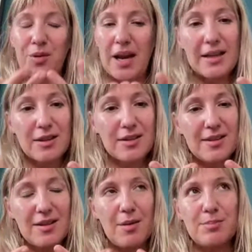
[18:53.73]

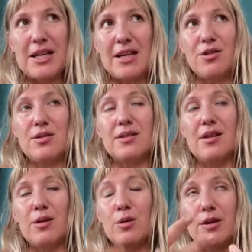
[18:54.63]
update
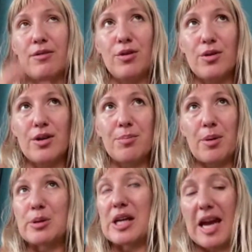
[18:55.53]
the look of your
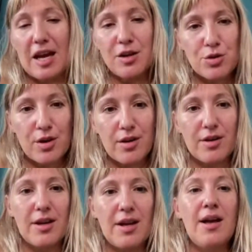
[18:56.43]
publication,